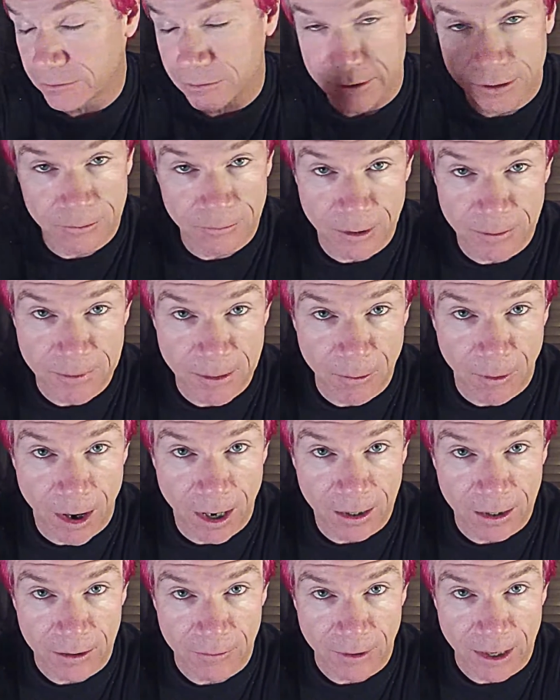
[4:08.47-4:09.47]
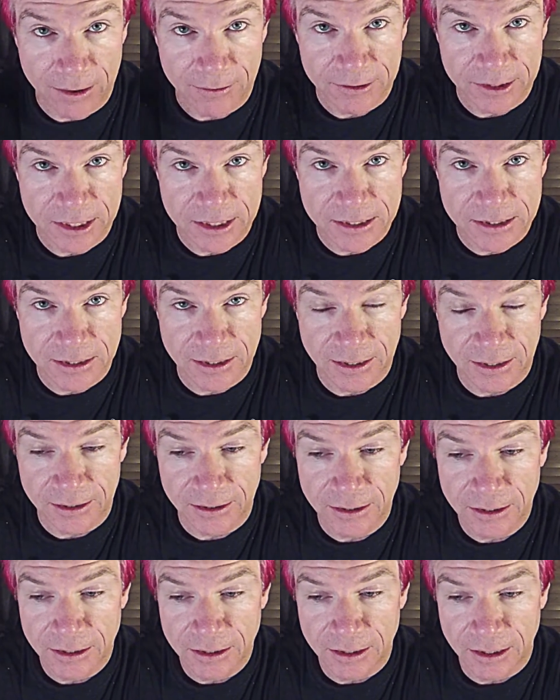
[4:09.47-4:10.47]
we'd be walking away with this
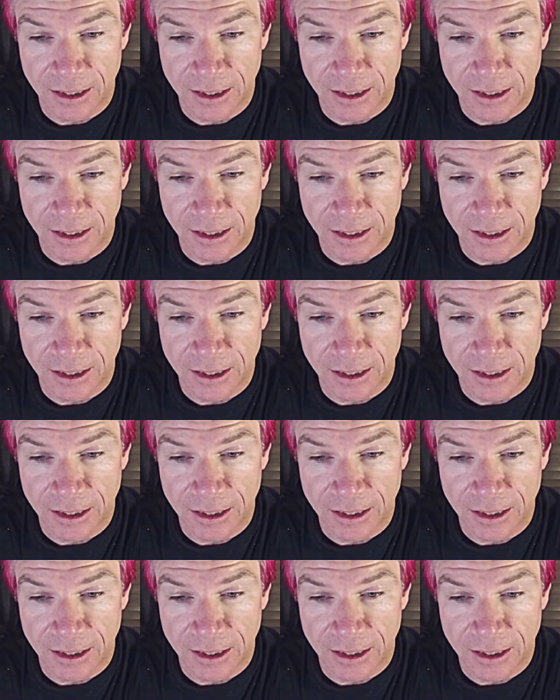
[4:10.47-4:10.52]
thing.